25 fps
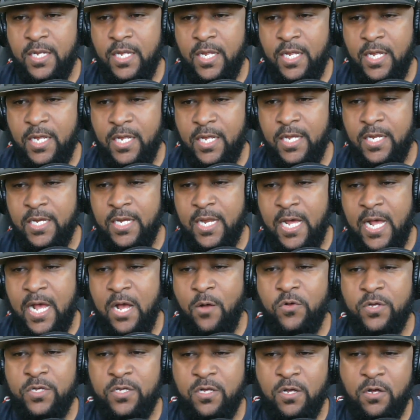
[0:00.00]
And I
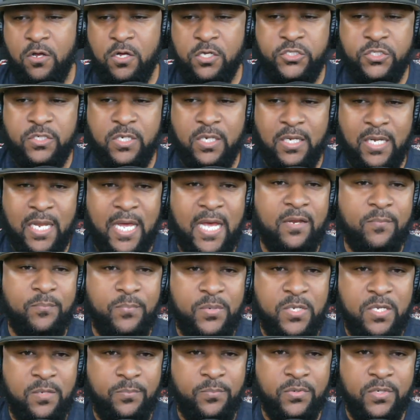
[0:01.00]
would caution a lot of
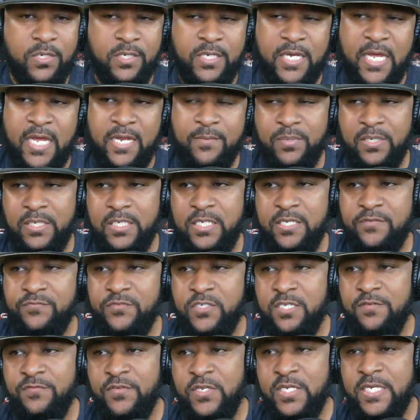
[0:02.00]
people to not believe
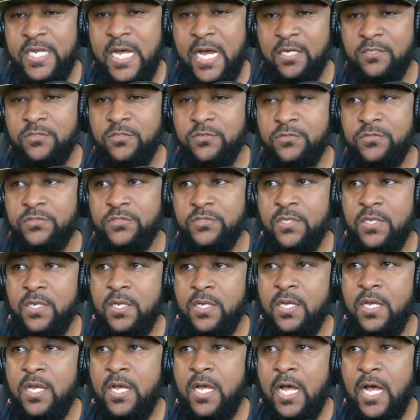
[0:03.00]
TV doctors.
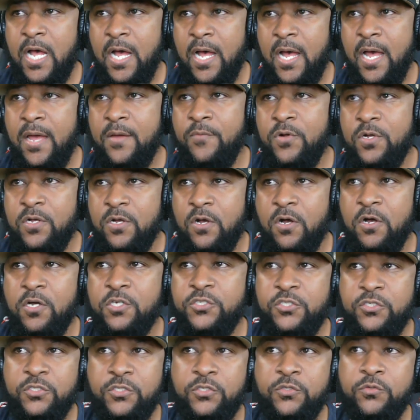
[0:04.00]
I will
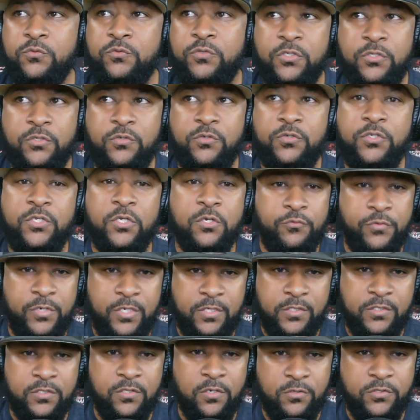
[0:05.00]
caution you to do your
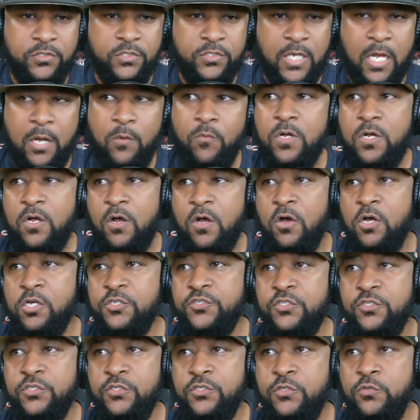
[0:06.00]
research. I will
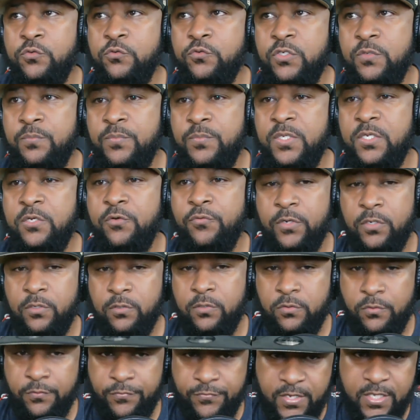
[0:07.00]
caution you to be
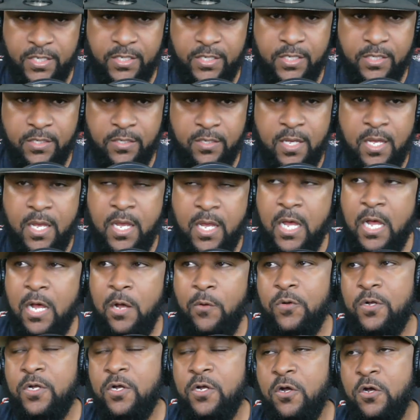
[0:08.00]
critical thinking. I
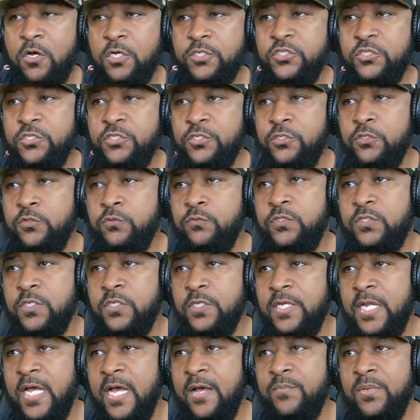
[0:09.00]
will caution you to
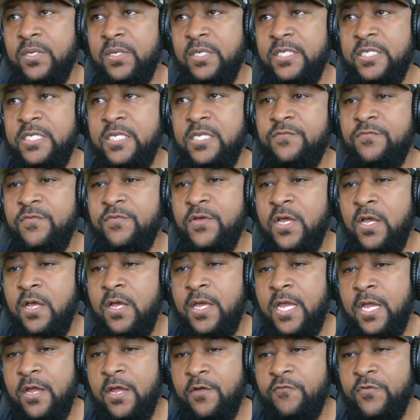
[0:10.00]
not believe
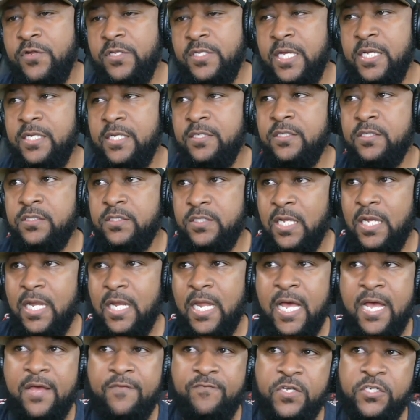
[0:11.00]
everything the
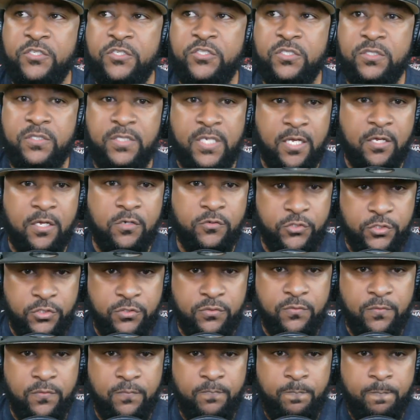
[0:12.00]
television tells
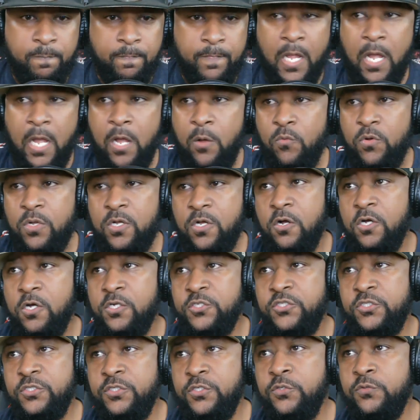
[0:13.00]
you. I will
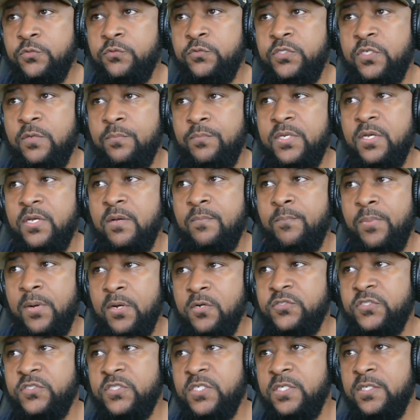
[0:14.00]
caution you to be a
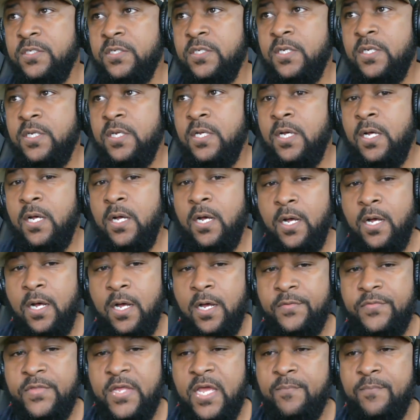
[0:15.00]
person
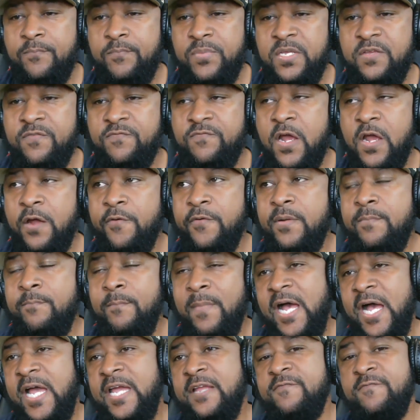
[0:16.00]
uh, that be very
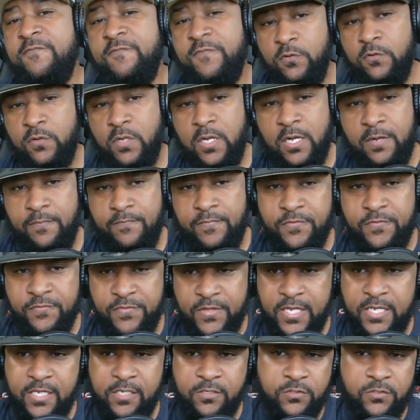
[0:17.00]
mindful of the
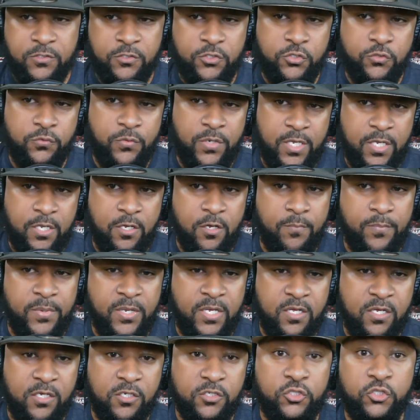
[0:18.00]
things that you hear
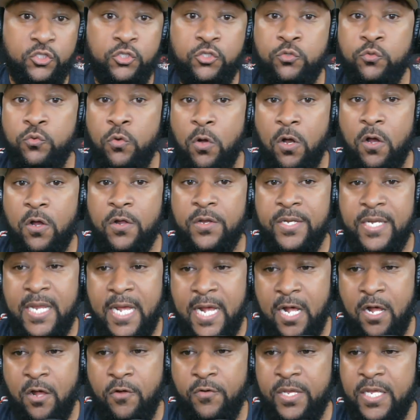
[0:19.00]
because you are
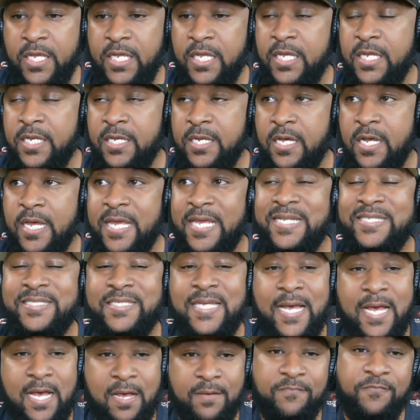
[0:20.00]
now in a
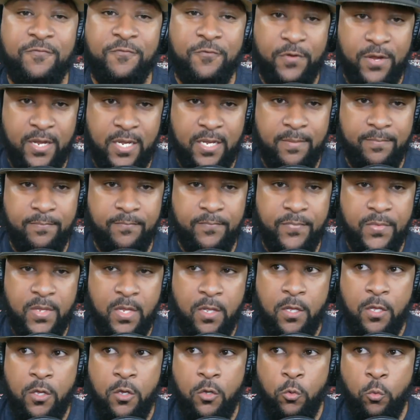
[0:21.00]
time frame
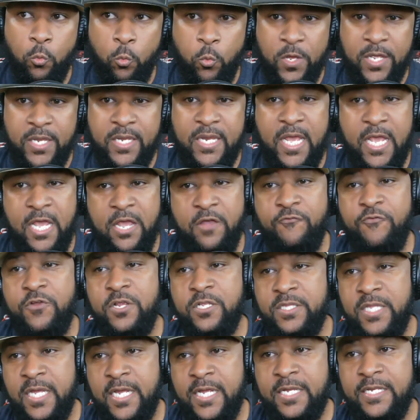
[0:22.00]
when
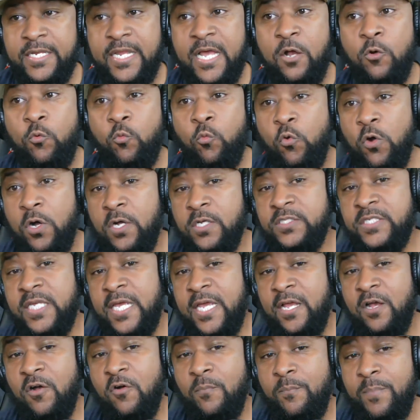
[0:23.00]
everything that was
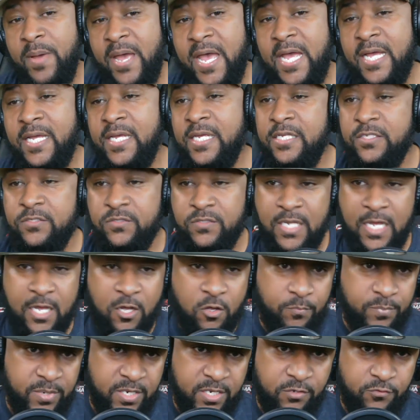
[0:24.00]
held back is
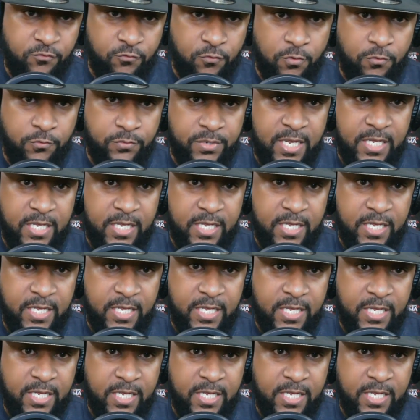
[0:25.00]
now being thrown at you.